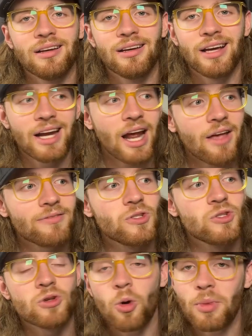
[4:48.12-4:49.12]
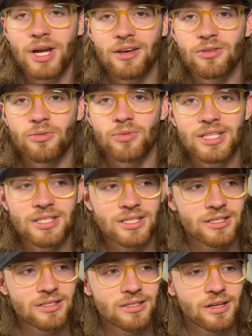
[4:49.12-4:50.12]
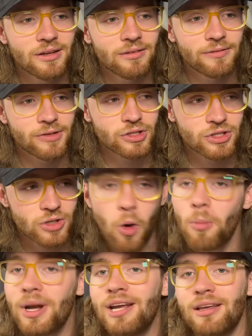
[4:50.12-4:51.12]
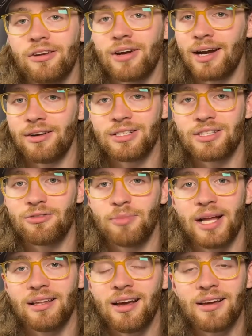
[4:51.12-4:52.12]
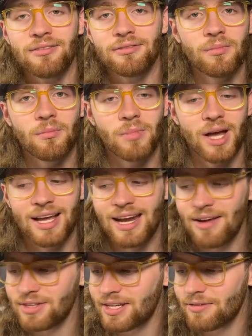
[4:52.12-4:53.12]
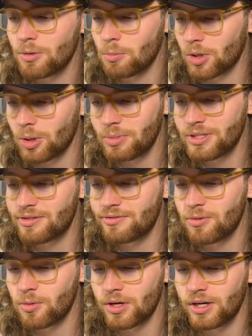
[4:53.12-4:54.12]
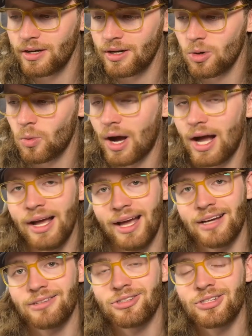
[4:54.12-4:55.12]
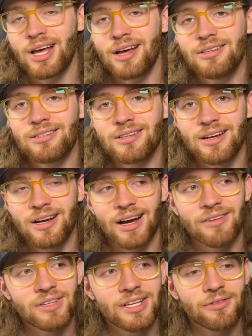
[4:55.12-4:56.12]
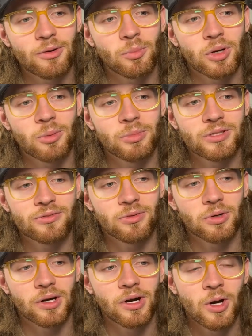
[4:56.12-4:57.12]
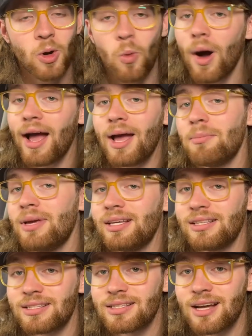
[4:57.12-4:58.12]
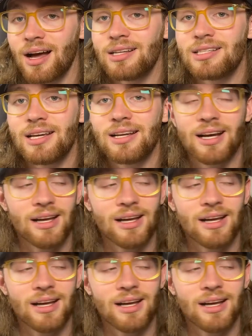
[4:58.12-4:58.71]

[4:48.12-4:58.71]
And I have so many other reasons for so many other areas of my life. I can have a different purpose for why I exercise. I have a different purpose for why I make this content.